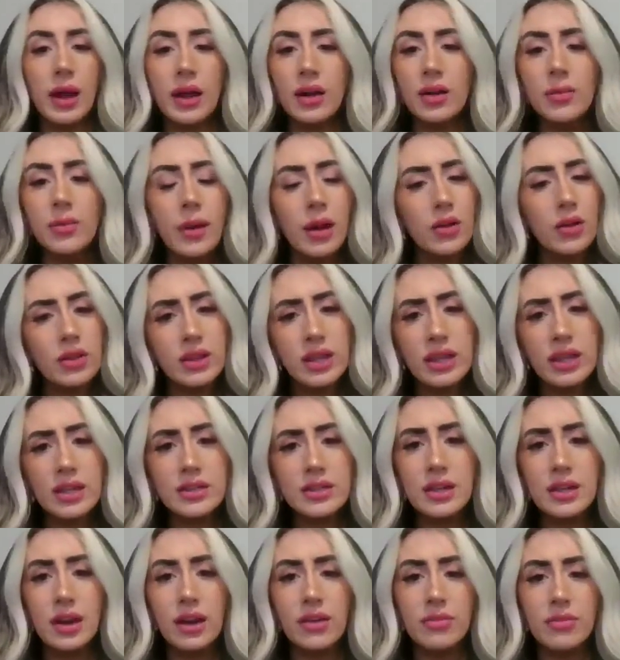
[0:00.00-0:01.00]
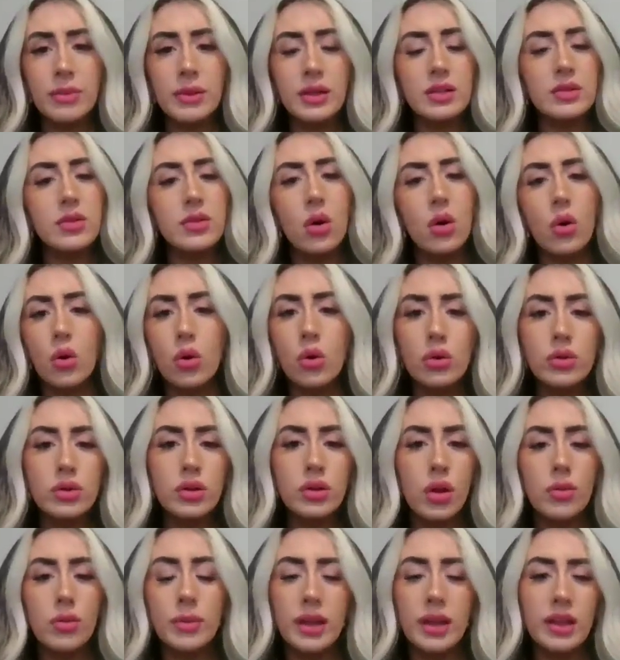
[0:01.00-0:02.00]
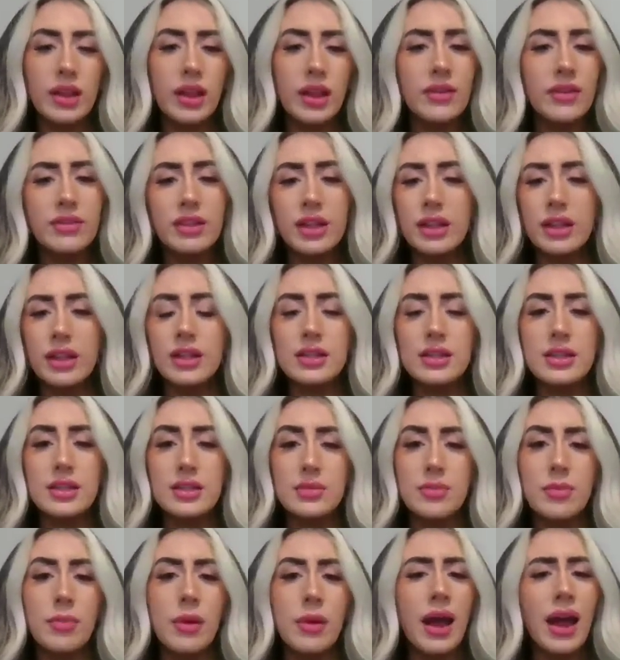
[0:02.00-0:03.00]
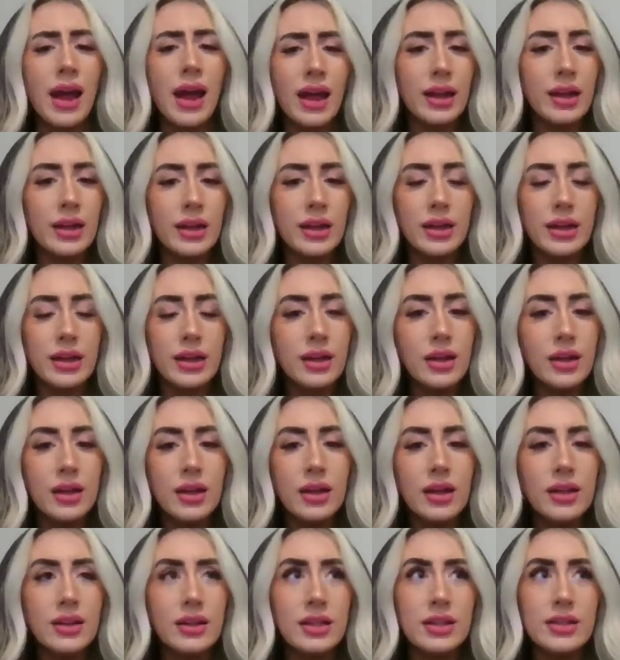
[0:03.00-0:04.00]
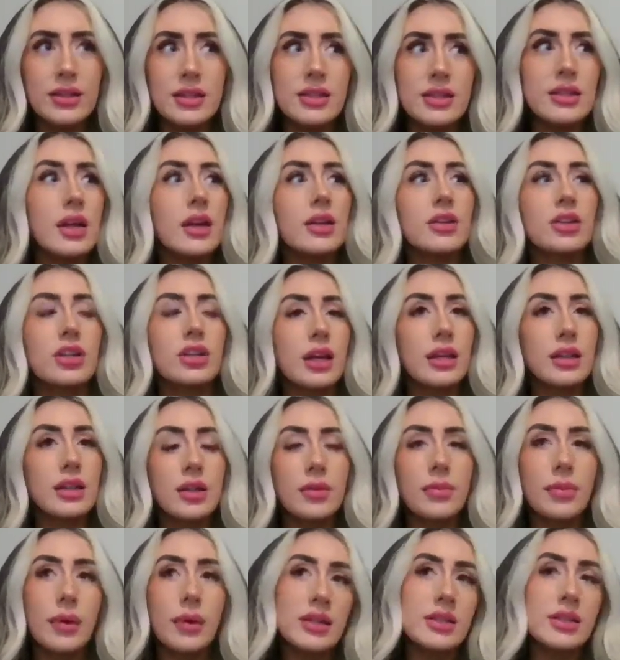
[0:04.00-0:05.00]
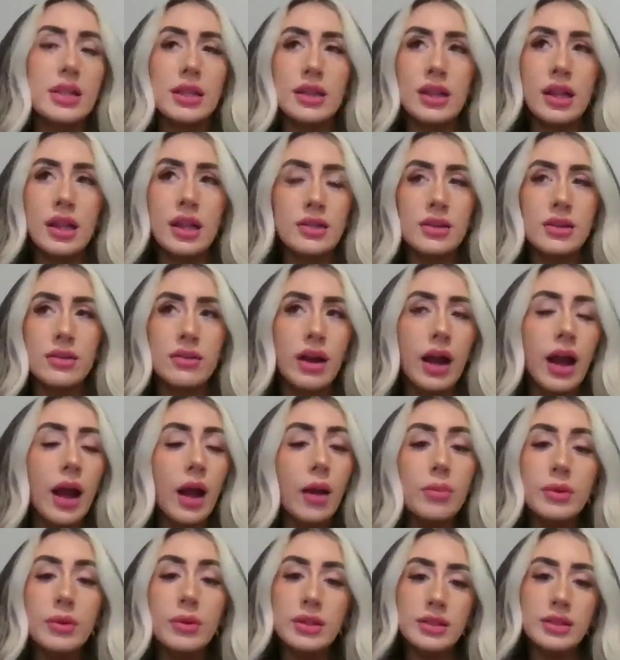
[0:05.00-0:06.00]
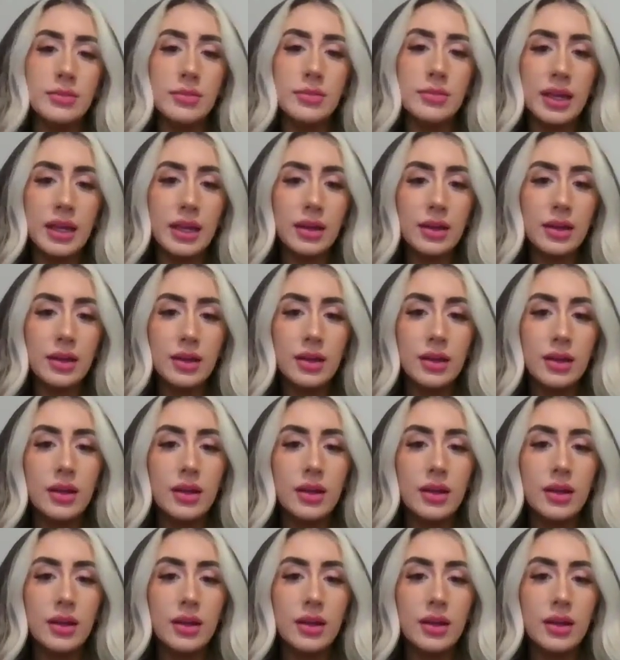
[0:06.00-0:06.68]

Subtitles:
bad about this and I've been told all my life that this is bad and this is actually like the best thing that's ever happened to me.